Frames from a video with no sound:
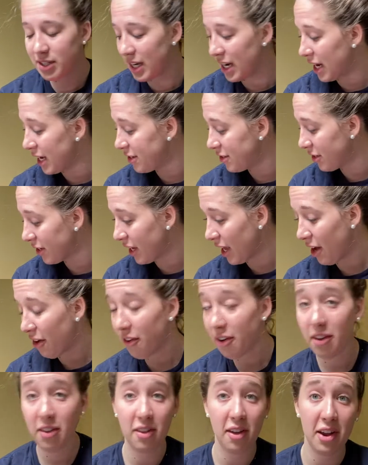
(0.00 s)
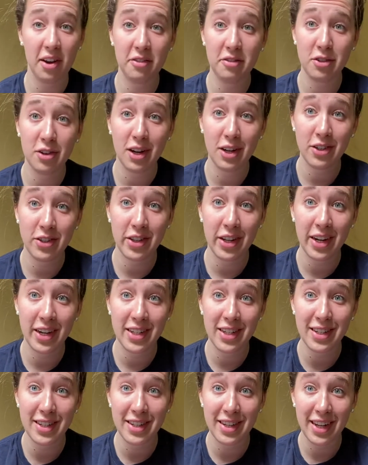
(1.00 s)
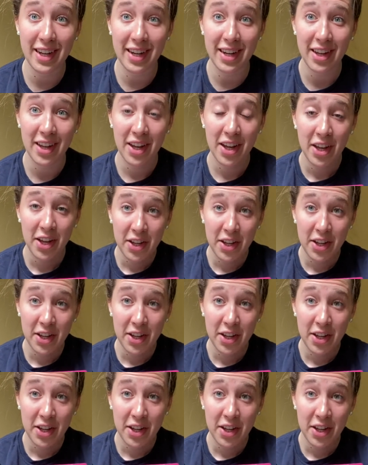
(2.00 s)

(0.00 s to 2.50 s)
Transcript: and I took out a lot of trash that I didn't need.